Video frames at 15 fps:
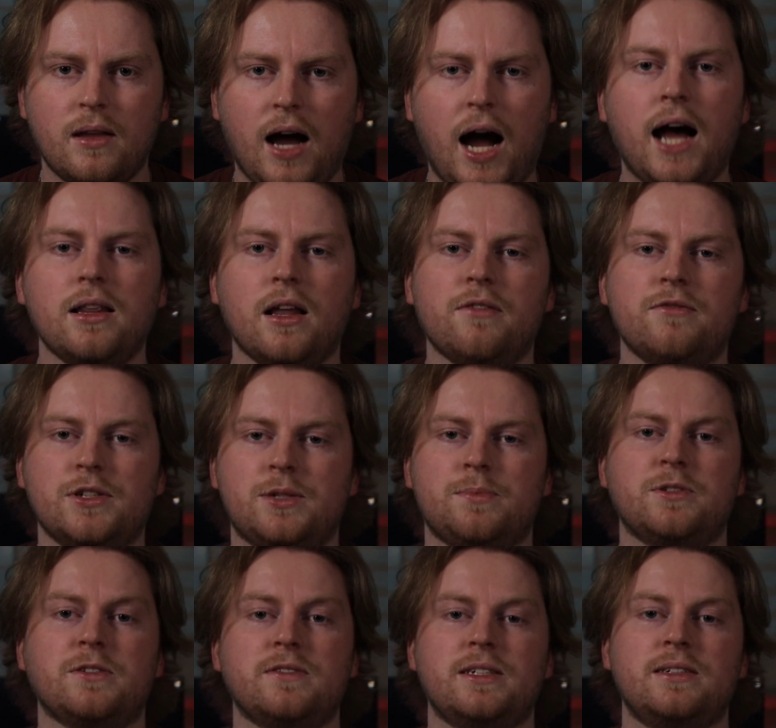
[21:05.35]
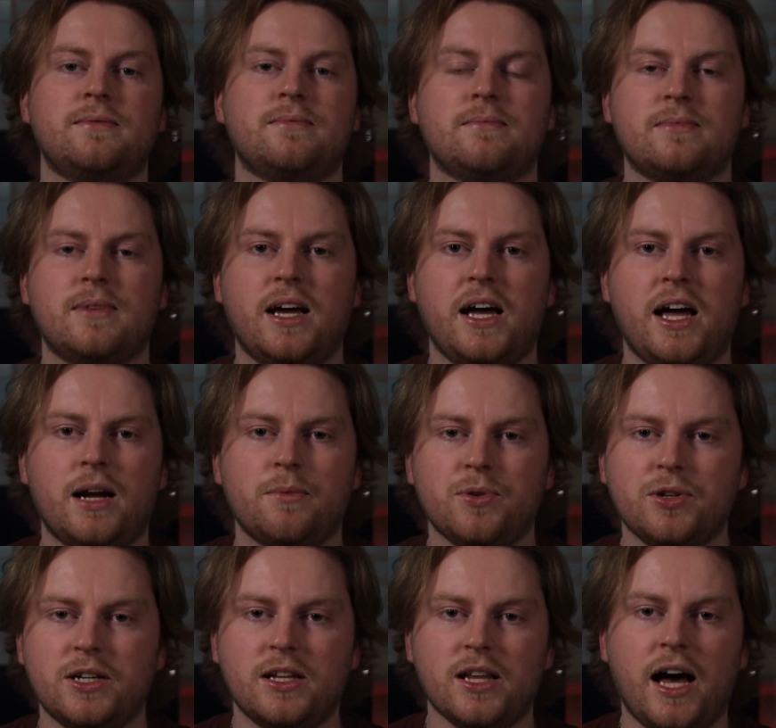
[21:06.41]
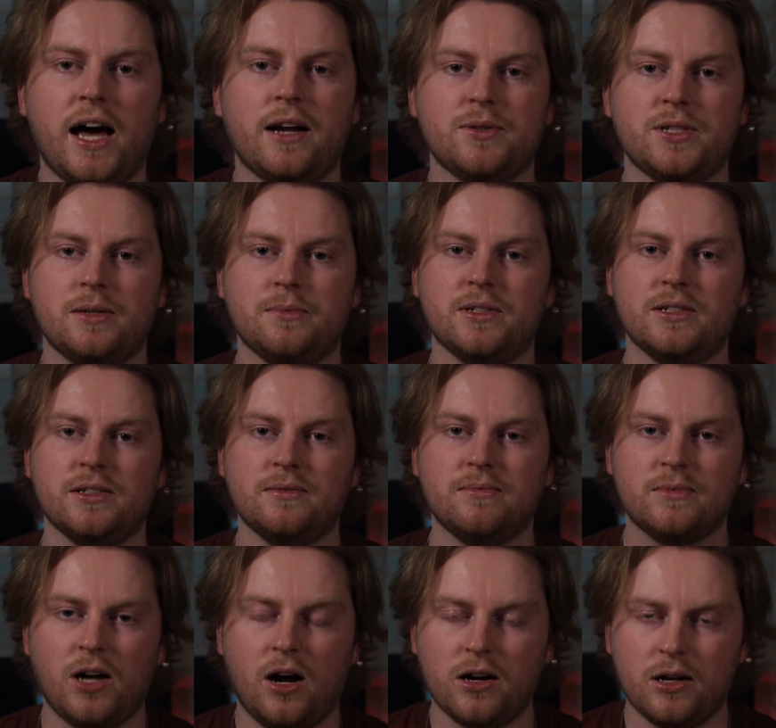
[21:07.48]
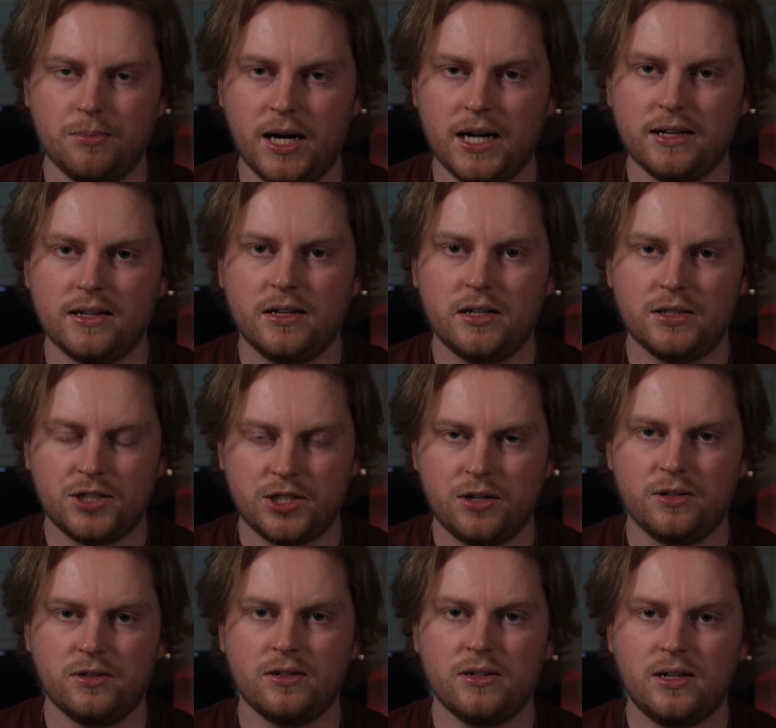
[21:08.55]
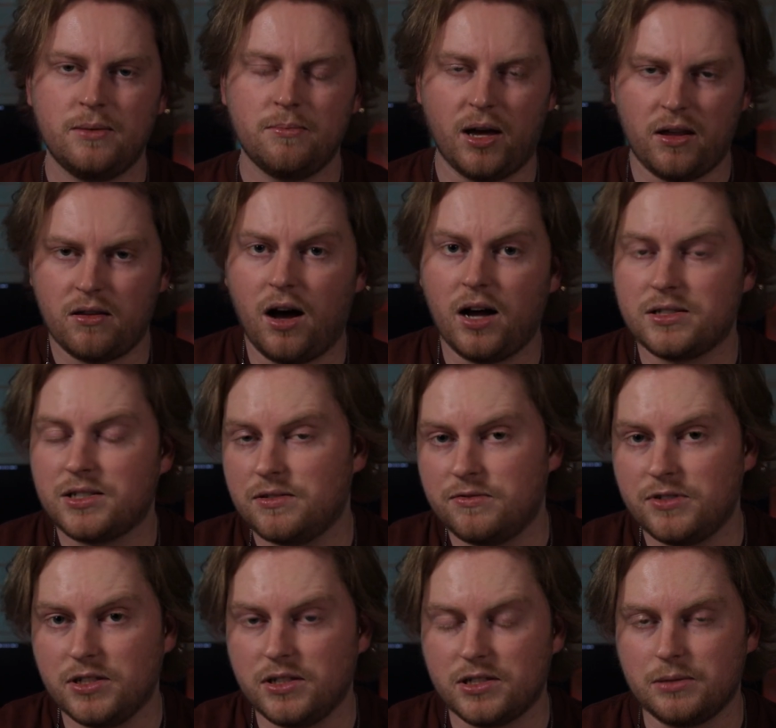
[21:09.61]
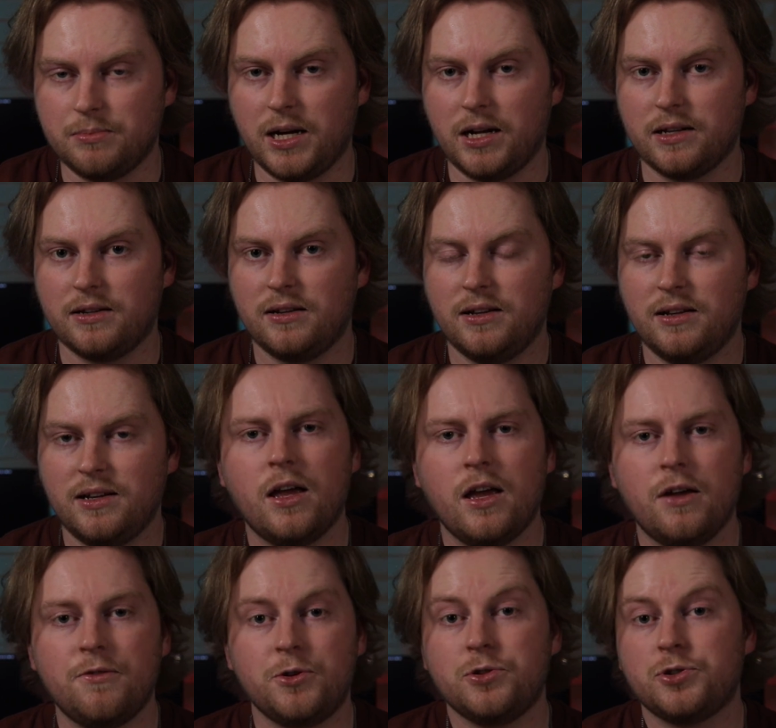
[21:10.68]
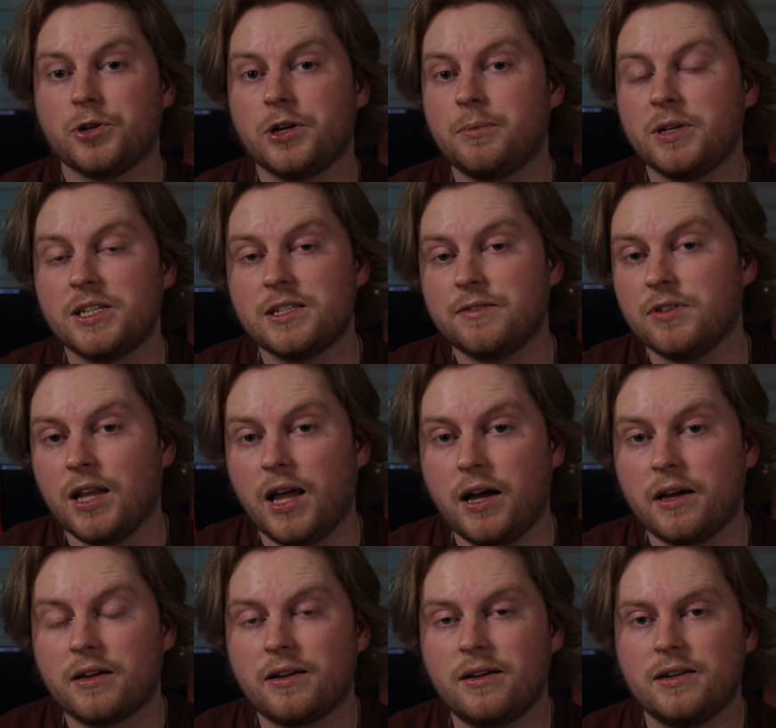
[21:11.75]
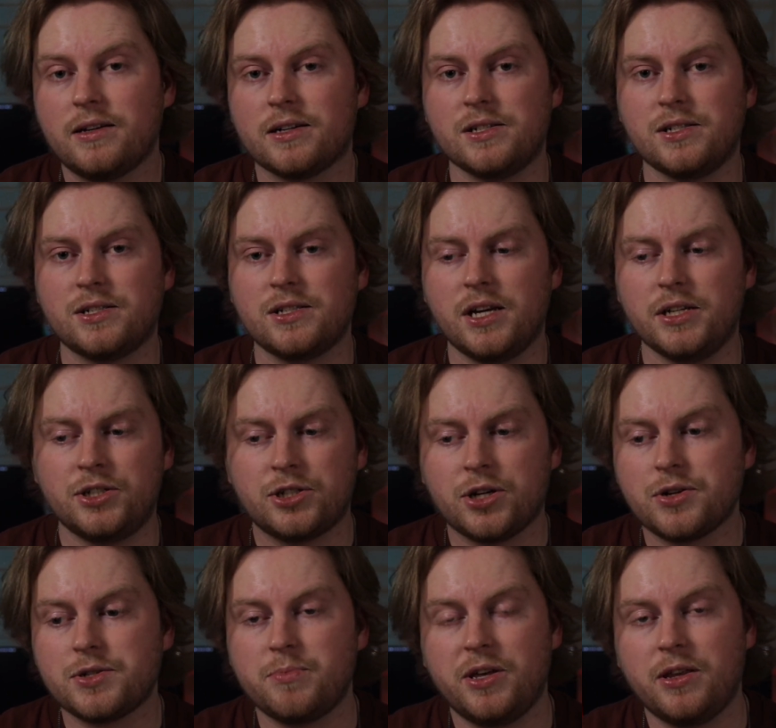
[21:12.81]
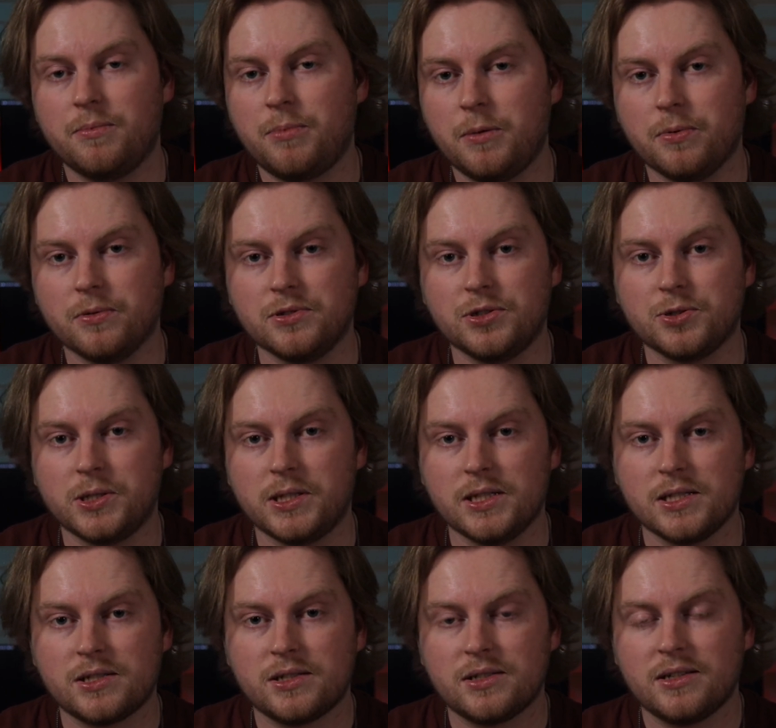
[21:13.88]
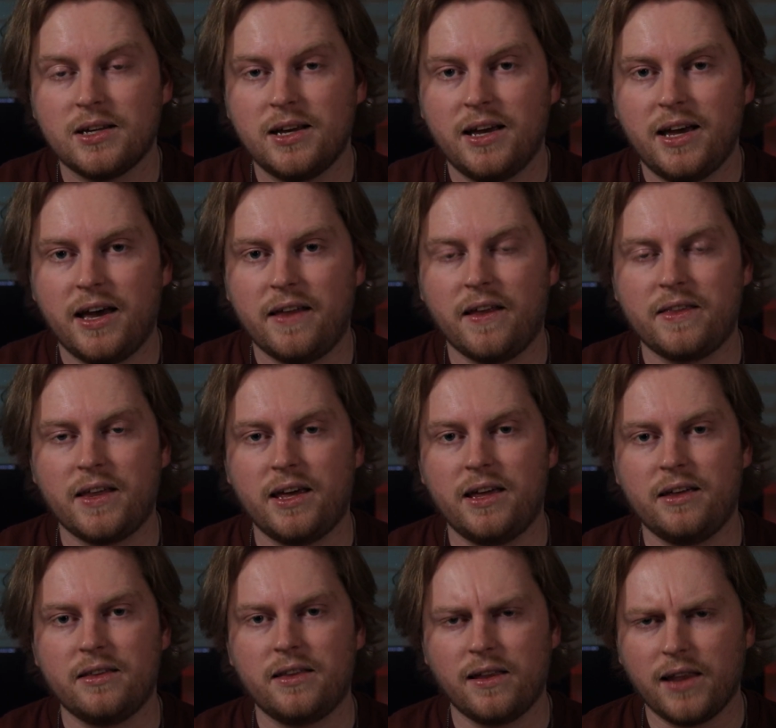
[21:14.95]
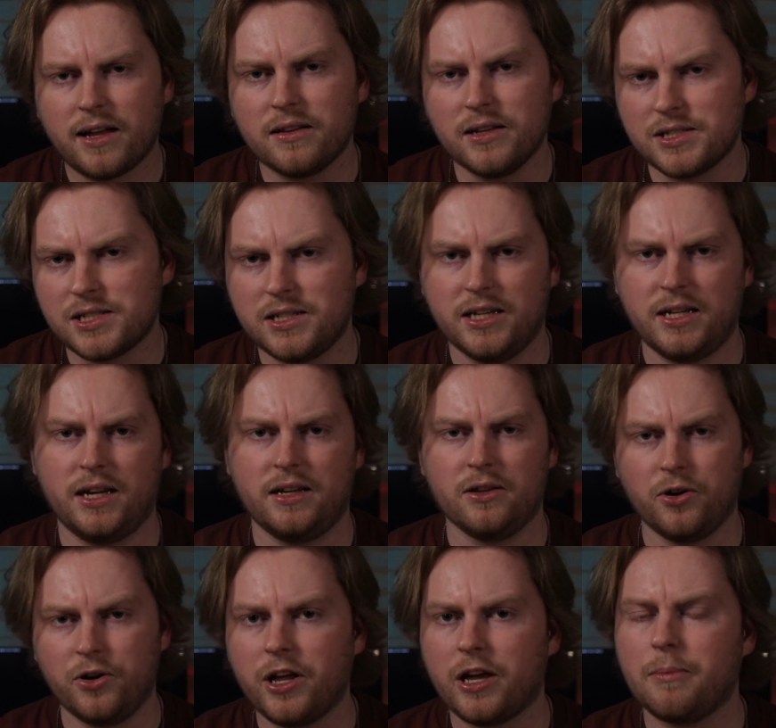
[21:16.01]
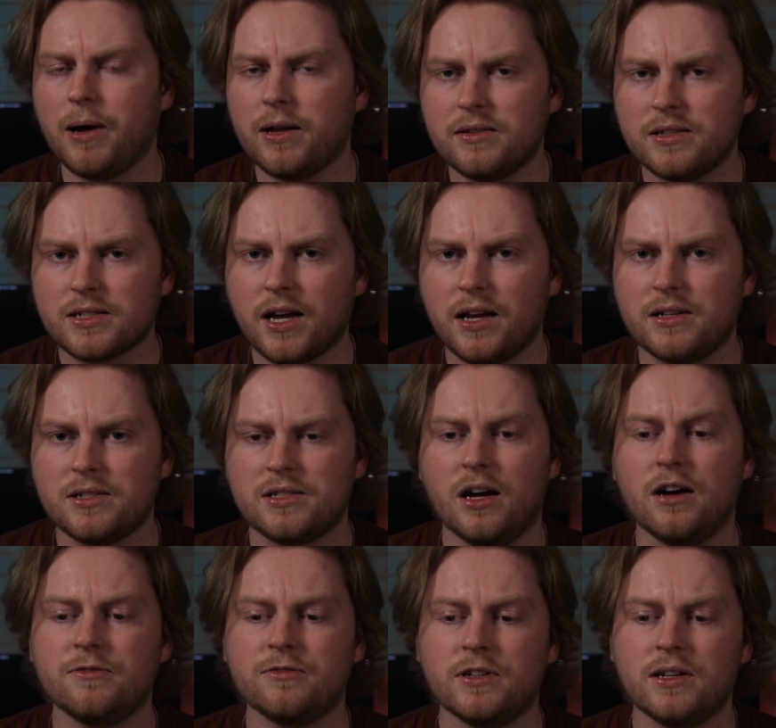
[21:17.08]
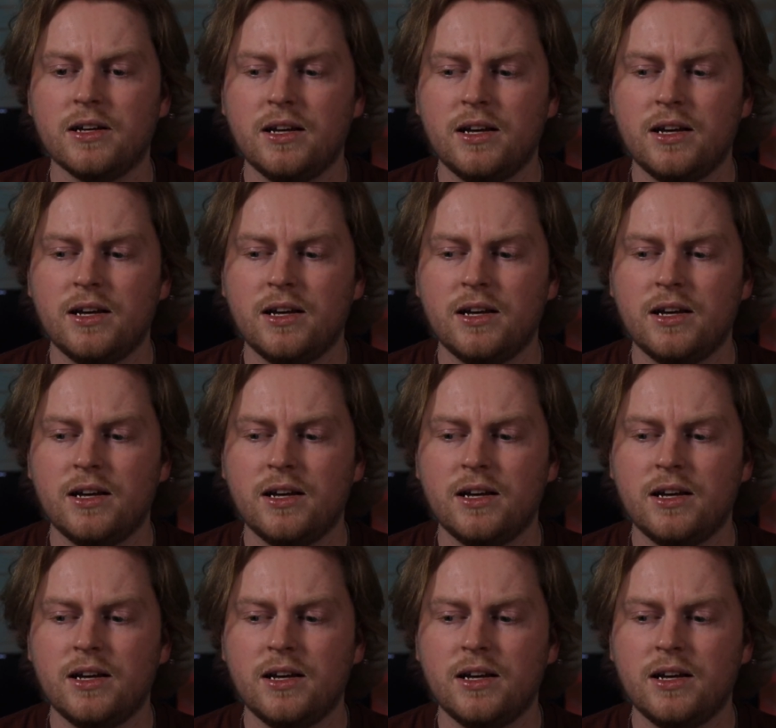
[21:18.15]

I love this movie, and I'm really glad I was able to talk about it and share my thoughts and feelings about it. If you enjoyed, please leave a like, because it shows me that people enjoy this and that they like listening and learning about this kind of stuff, and